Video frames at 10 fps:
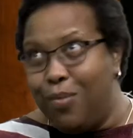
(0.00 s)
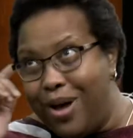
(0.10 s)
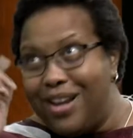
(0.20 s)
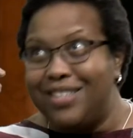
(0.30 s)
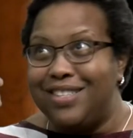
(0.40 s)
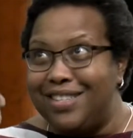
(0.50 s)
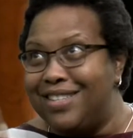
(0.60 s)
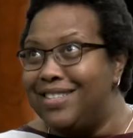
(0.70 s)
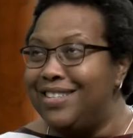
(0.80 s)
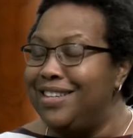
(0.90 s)
want us
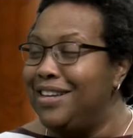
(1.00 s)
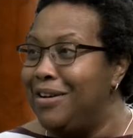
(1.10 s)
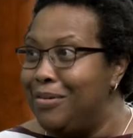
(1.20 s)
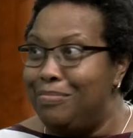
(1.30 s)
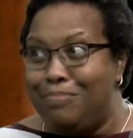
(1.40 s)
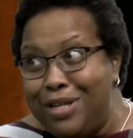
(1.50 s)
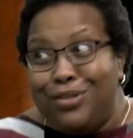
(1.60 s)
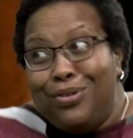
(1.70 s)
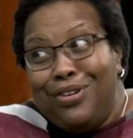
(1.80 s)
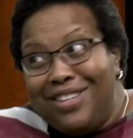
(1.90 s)
to, be
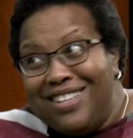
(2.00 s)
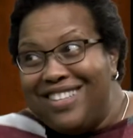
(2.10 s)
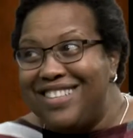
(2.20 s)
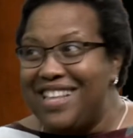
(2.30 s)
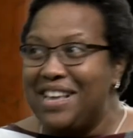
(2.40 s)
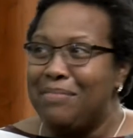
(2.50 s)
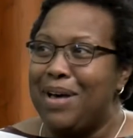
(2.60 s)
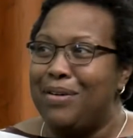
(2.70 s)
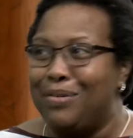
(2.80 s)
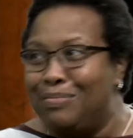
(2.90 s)
sure to think
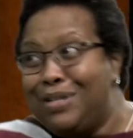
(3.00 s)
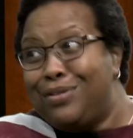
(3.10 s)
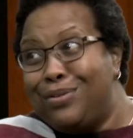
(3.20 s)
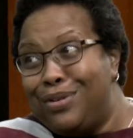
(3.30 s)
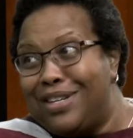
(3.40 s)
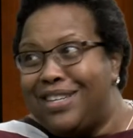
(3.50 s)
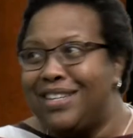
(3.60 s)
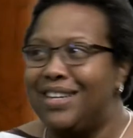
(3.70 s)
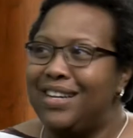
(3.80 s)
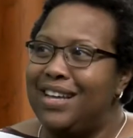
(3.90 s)
about or be sure to
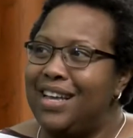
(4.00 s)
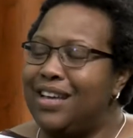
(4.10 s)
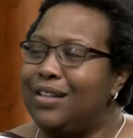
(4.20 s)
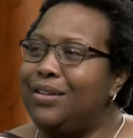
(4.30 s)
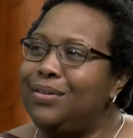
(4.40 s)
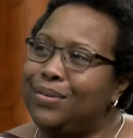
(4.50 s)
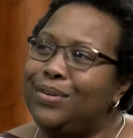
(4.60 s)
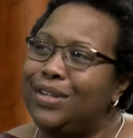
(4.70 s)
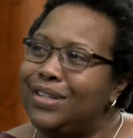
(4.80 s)
include?